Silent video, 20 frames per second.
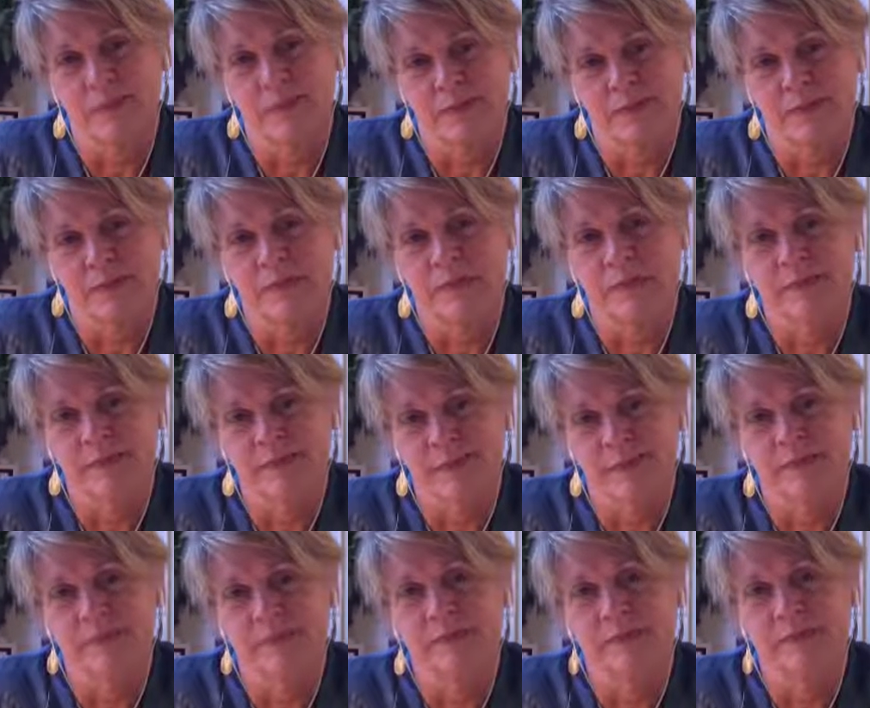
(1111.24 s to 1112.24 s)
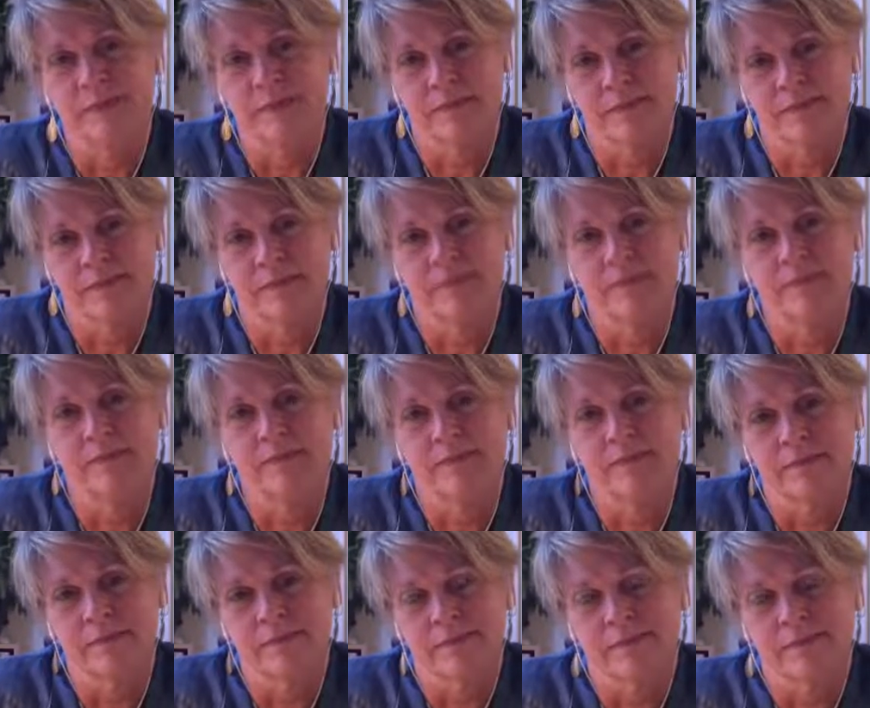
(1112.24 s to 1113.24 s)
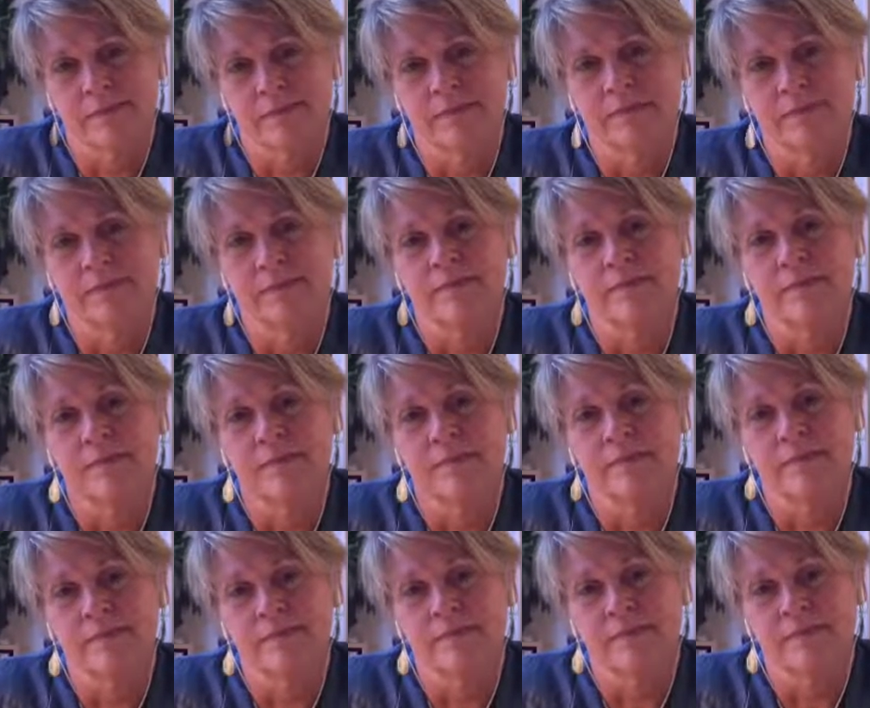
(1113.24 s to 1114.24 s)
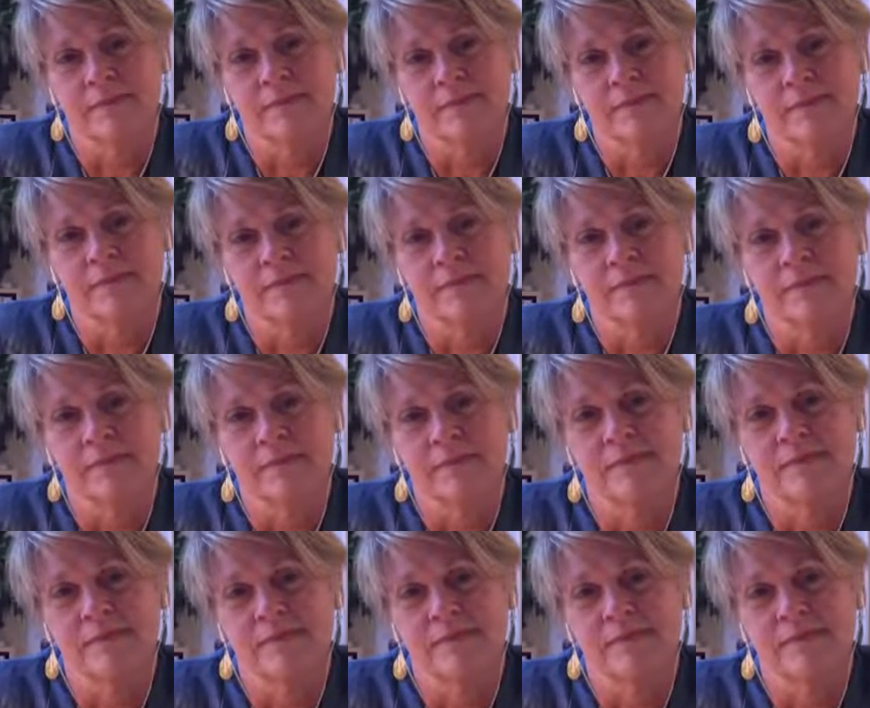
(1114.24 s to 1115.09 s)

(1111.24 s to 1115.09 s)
[no speech]